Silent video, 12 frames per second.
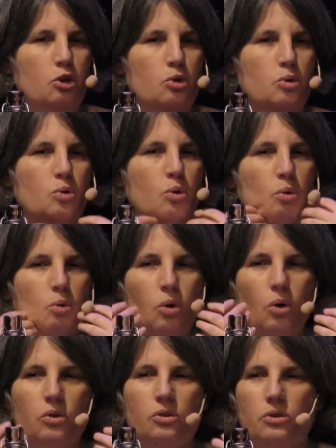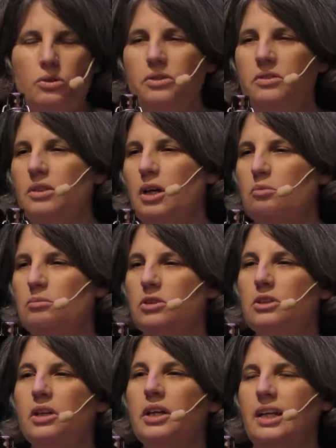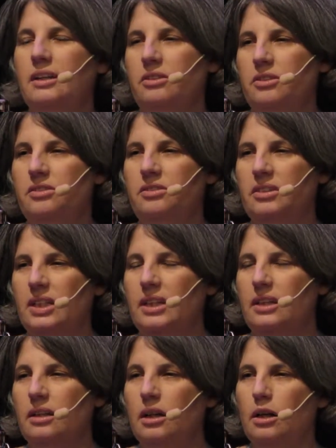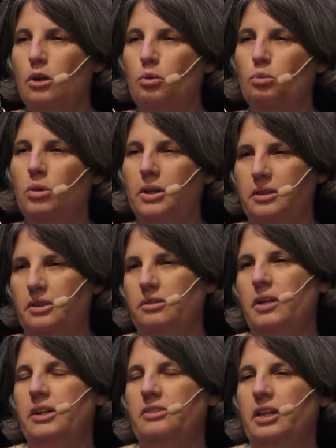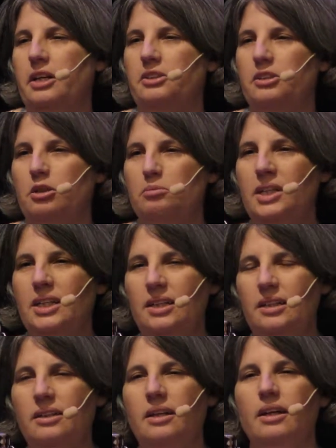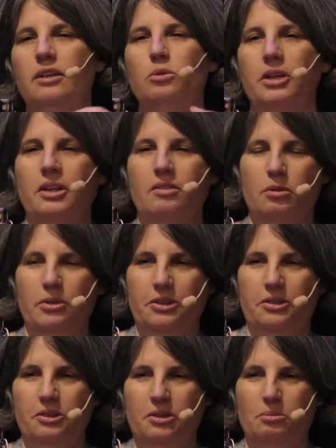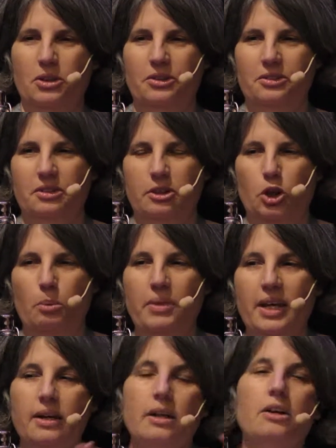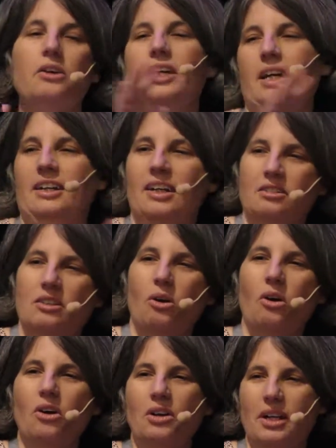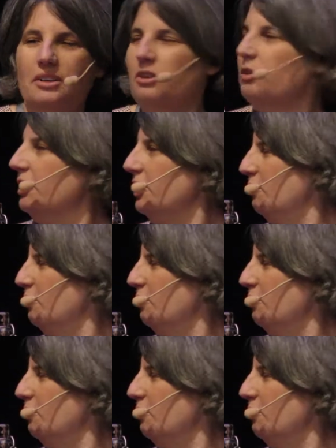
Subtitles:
who do some looking to see what these rights actually mean and what governments are supposed to do. Okay, so and you'll